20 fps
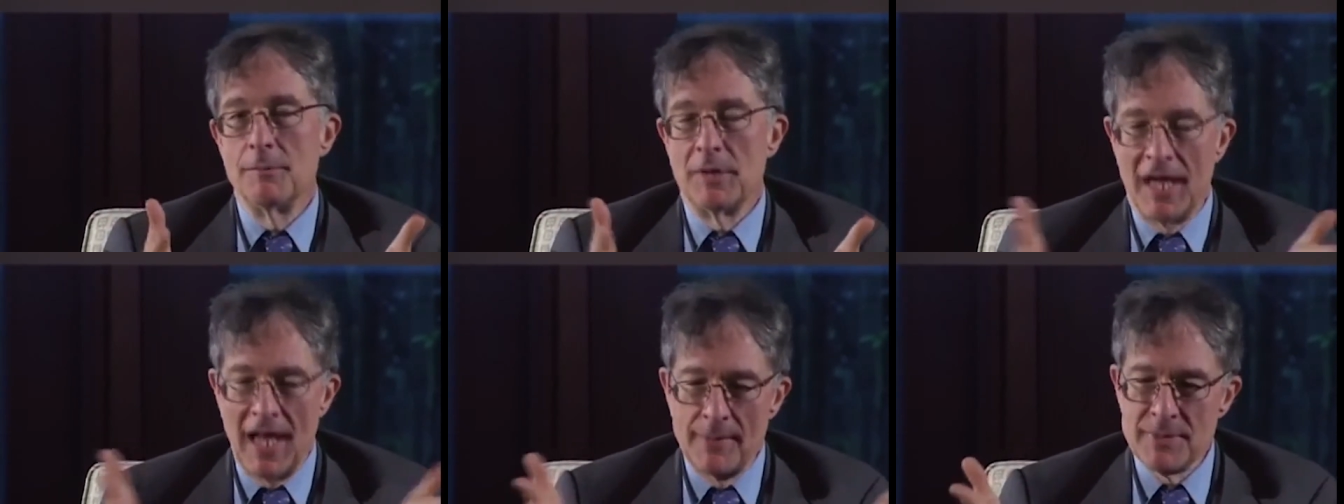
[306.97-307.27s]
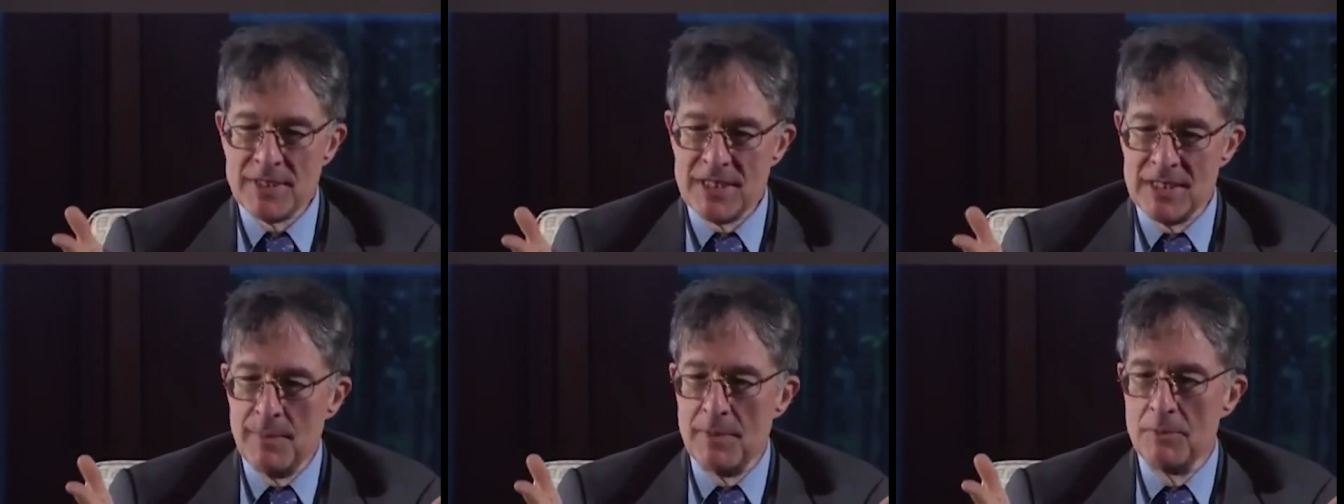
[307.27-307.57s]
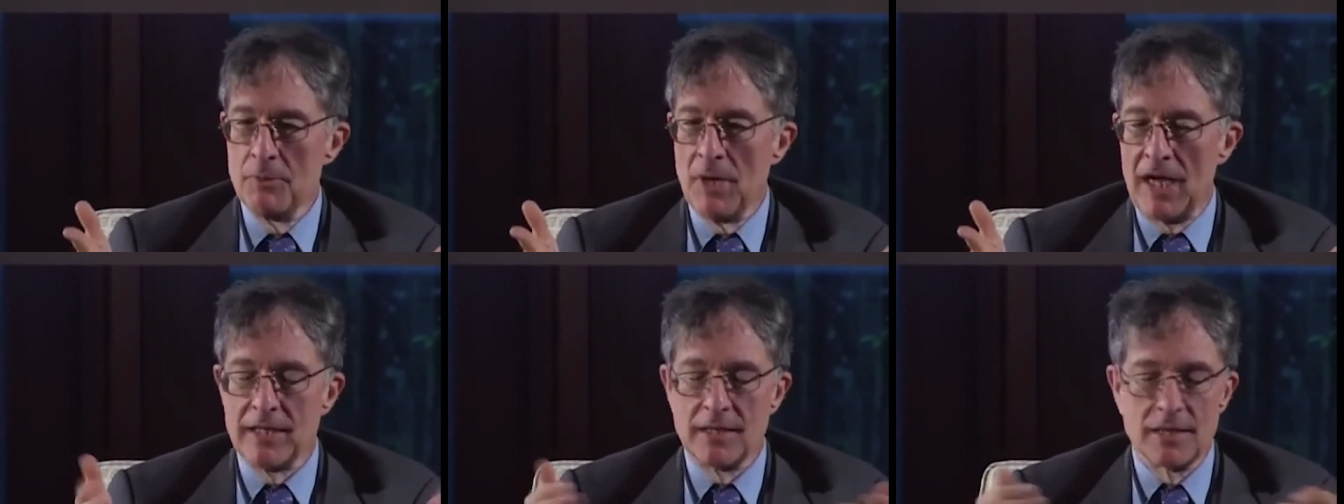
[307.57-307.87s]
but it happens to
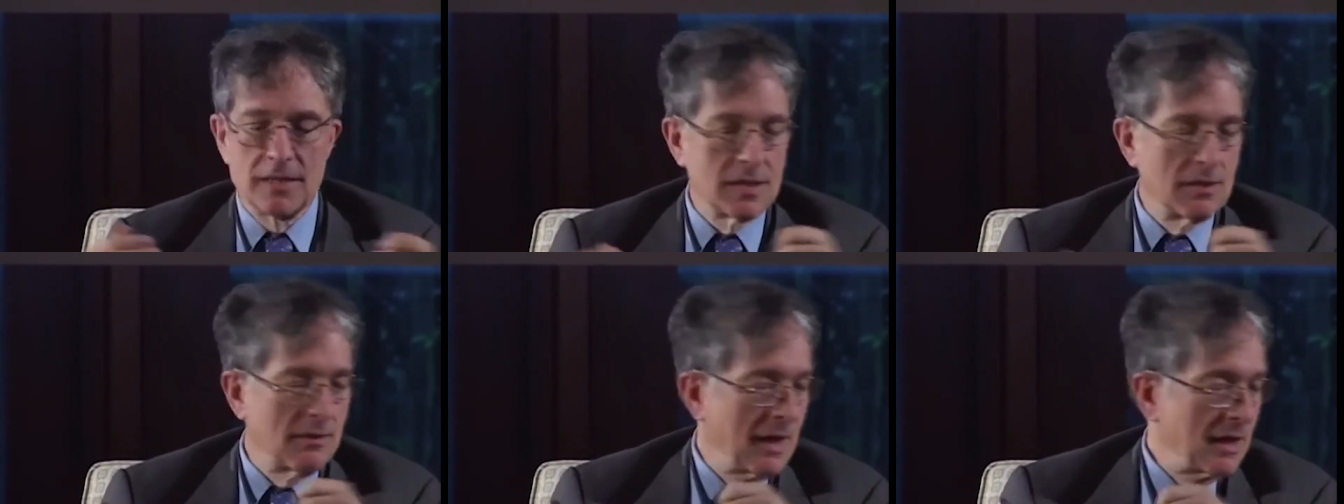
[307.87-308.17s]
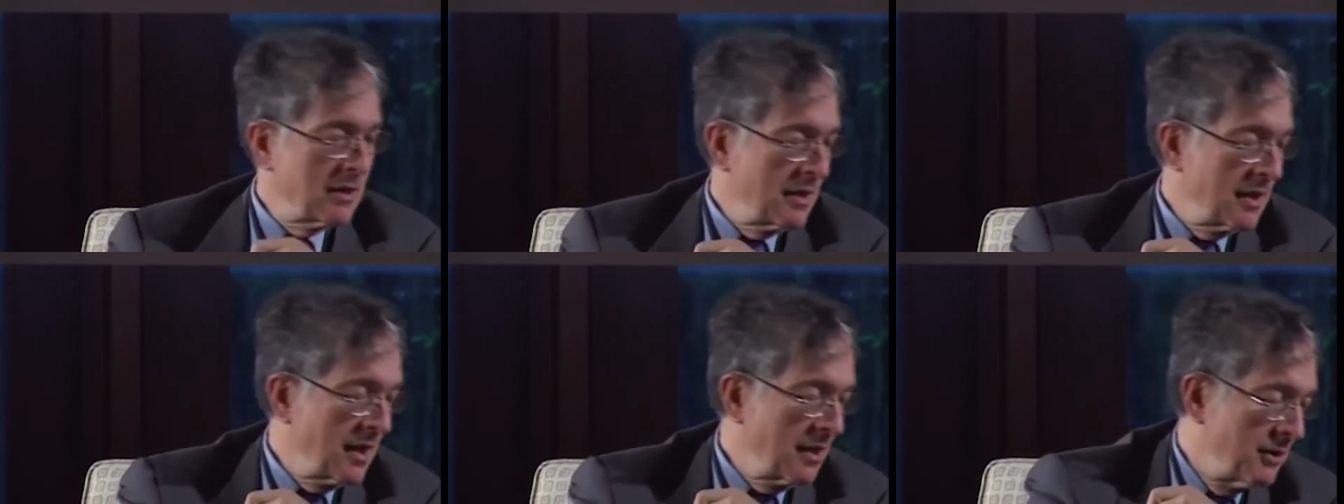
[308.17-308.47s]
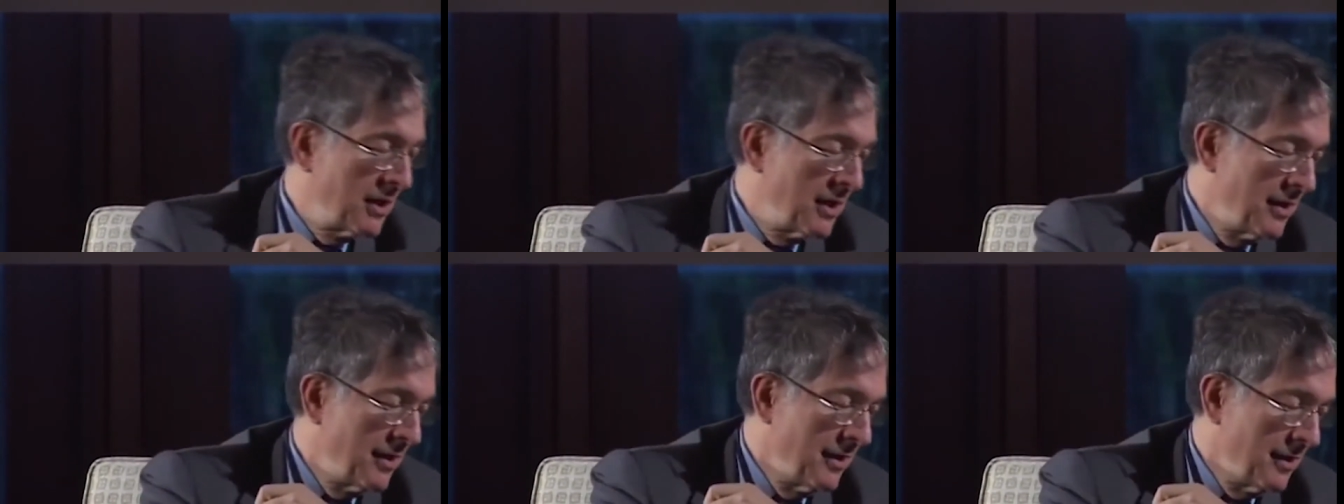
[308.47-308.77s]
be right, so I thought
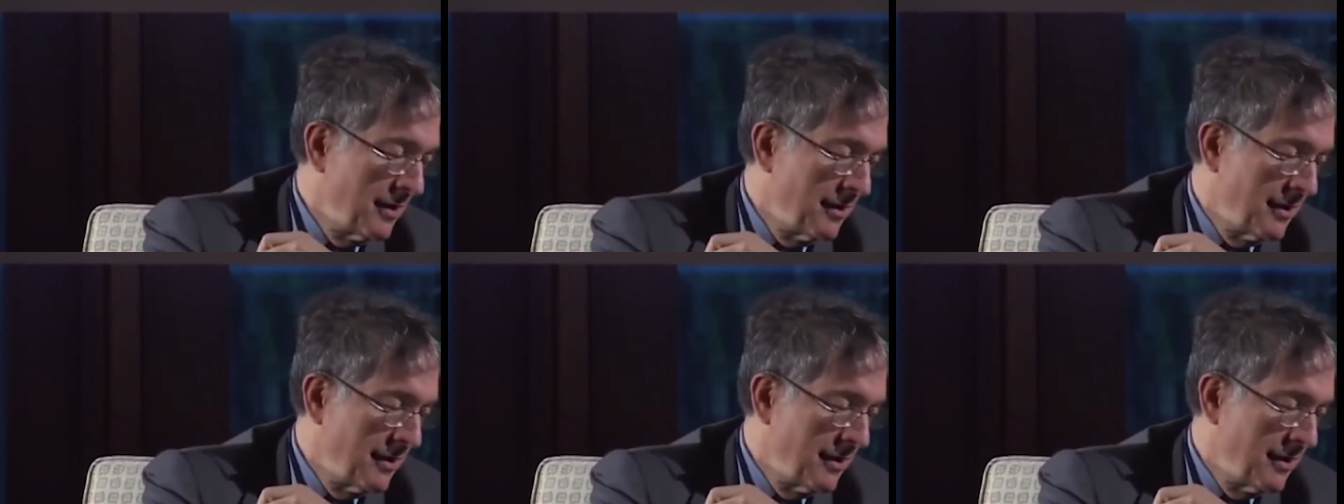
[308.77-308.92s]
I would